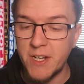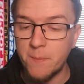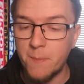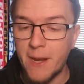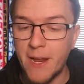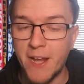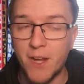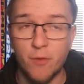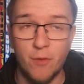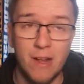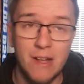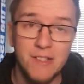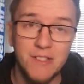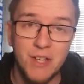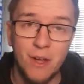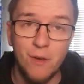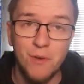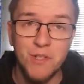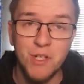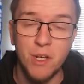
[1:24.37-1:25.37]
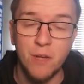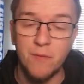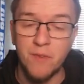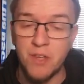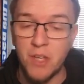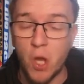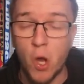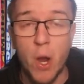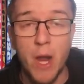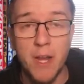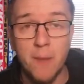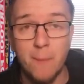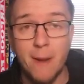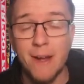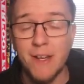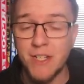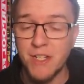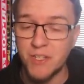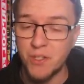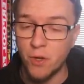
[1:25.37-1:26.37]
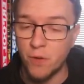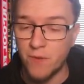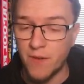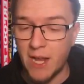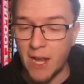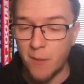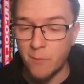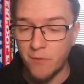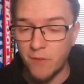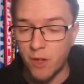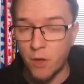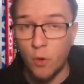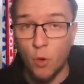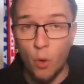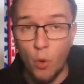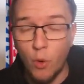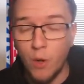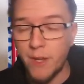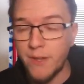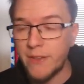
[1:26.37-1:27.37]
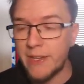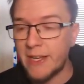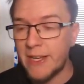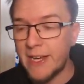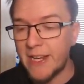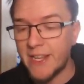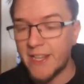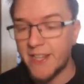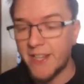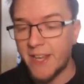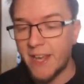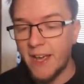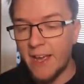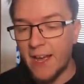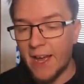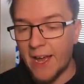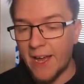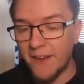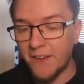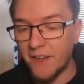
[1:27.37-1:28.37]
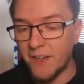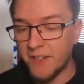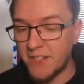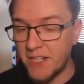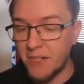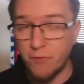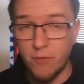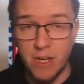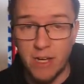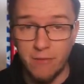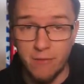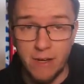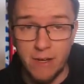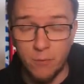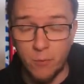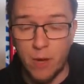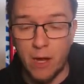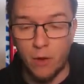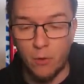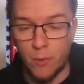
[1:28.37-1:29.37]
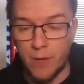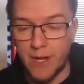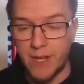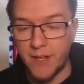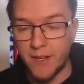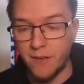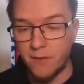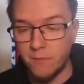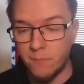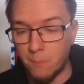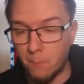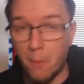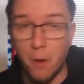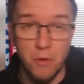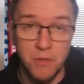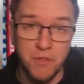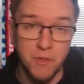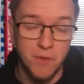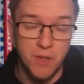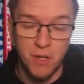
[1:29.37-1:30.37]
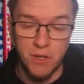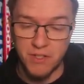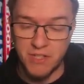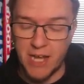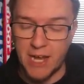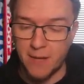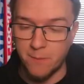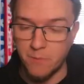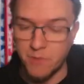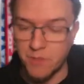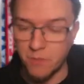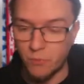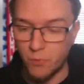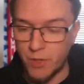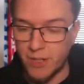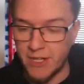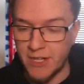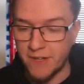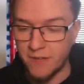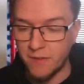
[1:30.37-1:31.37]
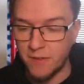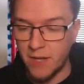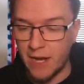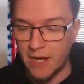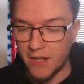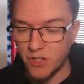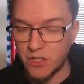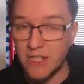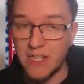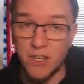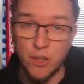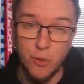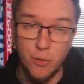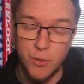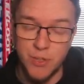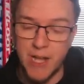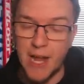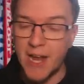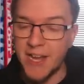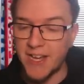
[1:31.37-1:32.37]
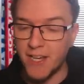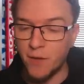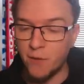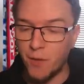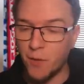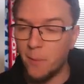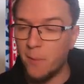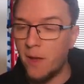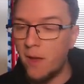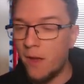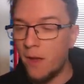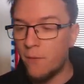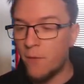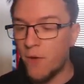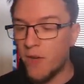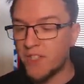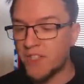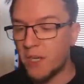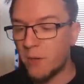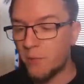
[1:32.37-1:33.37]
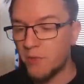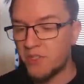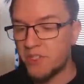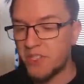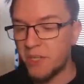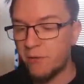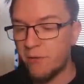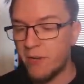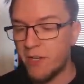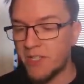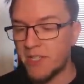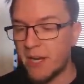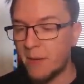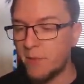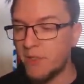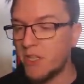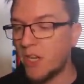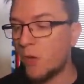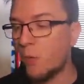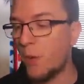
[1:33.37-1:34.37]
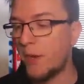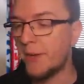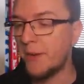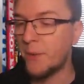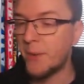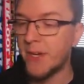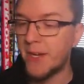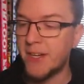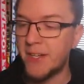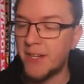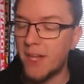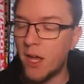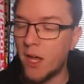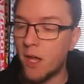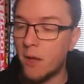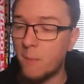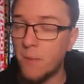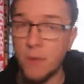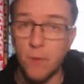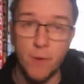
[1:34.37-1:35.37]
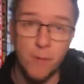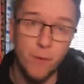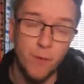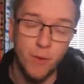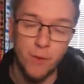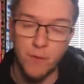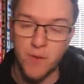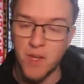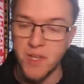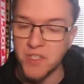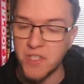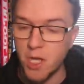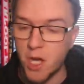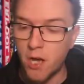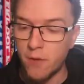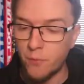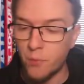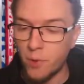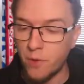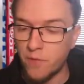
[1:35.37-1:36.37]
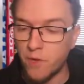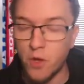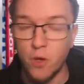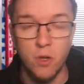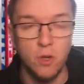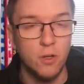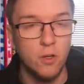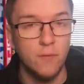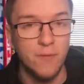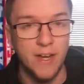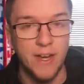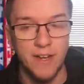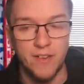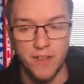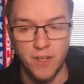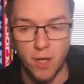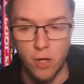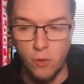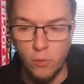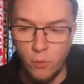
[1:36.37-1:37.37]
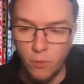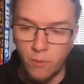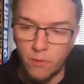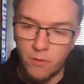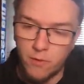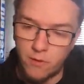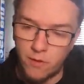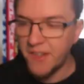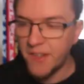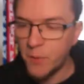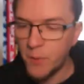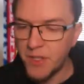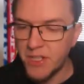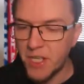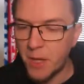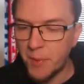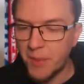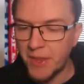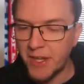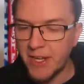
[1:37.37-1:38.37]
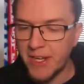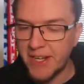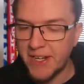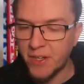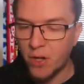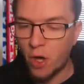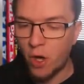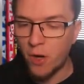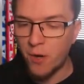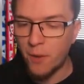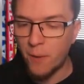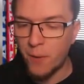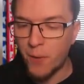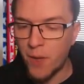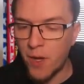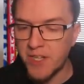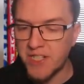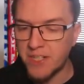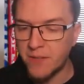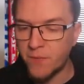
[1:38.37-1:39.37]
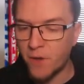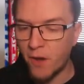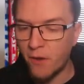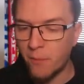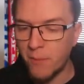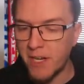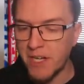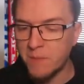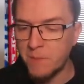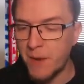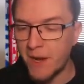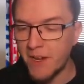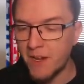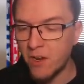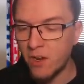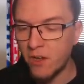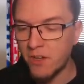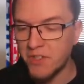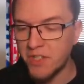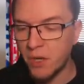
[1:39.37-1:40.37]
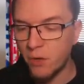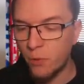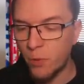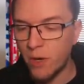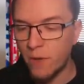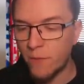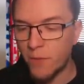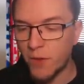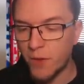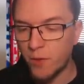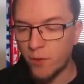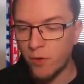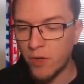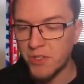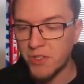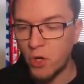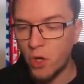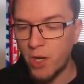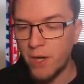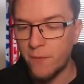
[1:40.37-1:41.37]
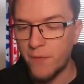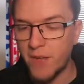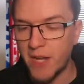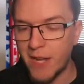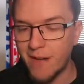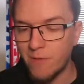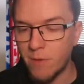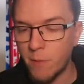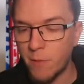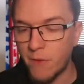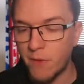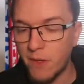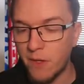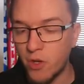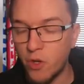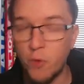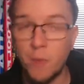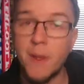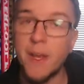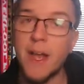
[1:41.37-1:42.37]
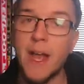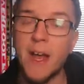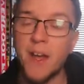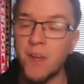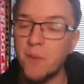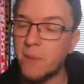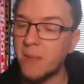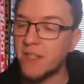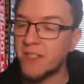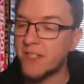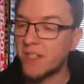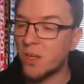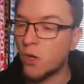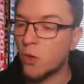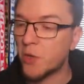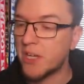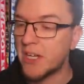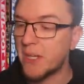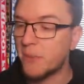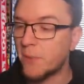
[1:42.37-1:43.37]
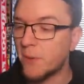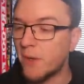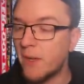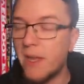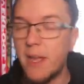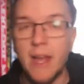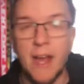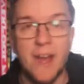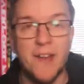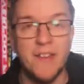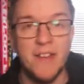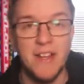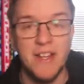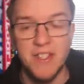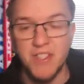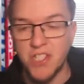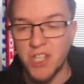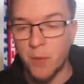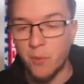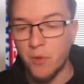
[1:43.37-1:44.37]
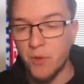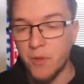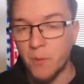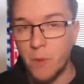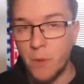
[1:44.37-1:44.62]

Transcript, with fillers: We did play a grand total of nine matches off camera, though, all in the league, and uh, did really, really well in most of those games, and we didn't actually lose any of them. First up was Sirius, and we took a 1 0 lead uh, midway through the first half with Kulikov getting the goal. And then we double the lead on 35 minutes. Peñaloza with the cross. Olivieri with the looping header beats the goalkeeper and the lead's doubled.